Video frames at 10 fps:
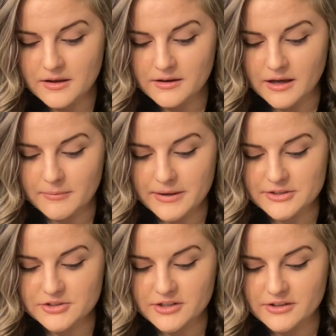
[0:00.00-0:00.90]
Gotta make
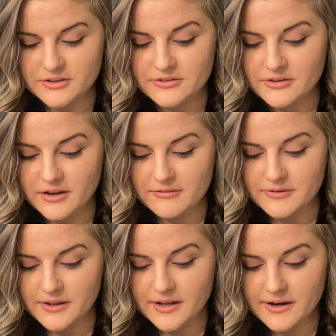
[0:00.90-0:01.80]
sure there's enough
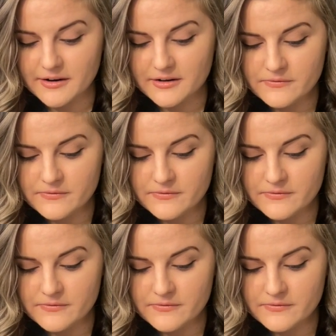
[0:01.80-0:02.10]
on there.